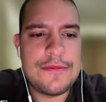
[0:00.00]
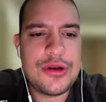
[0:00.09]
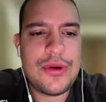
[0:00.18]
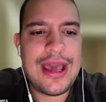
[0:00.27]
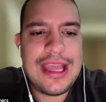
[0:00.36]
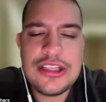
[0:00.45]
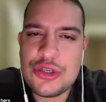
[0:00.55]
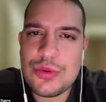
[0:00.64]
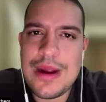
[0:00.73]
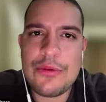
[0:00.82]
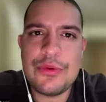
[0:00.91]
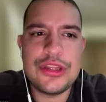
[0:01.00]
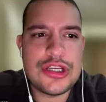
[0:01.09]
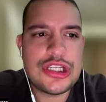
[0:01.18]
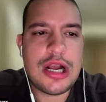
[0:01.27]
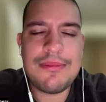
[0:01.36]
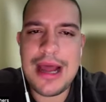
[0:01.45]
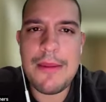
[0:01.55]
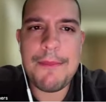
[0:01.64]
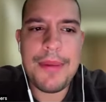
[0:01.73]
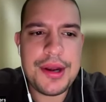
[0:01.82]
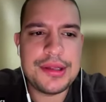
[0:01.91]
you know, interact with the Shop Now
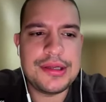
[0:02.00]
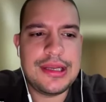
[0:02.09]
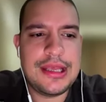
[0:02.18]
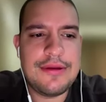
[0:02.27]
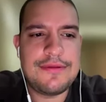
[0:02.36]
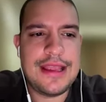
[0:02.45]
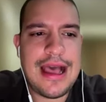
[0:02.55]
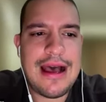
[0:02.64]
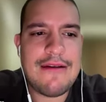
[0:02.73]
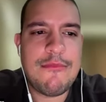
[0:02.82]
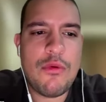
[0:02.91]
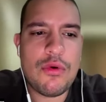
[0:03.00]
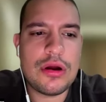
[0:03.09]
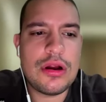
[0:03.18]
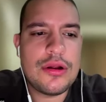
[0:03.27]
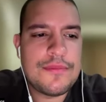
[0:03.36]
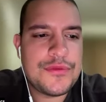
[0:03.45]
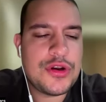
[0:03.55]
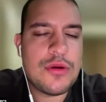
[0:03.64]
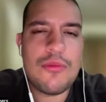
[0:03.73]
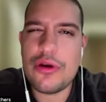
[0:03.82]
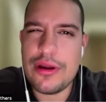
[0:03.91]
button if they have more, you
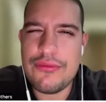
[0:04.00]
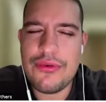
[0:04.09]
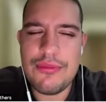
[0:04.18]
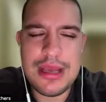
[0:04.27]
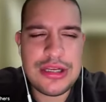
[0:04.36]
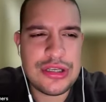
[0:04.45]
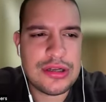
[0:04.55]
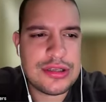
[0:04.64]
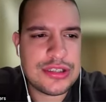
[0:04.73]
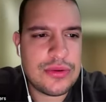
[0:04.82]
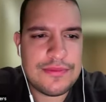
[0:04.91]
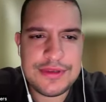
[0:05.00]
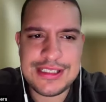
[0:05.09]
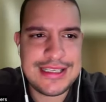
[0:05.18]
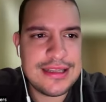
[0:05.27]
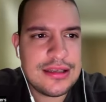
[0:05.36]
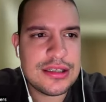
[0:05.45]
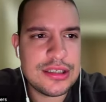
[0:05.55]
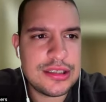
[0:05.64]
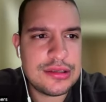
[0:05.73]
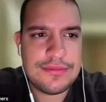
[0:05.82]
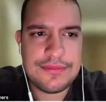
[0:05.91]
know, more information. So still
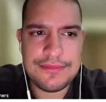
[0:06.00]
good.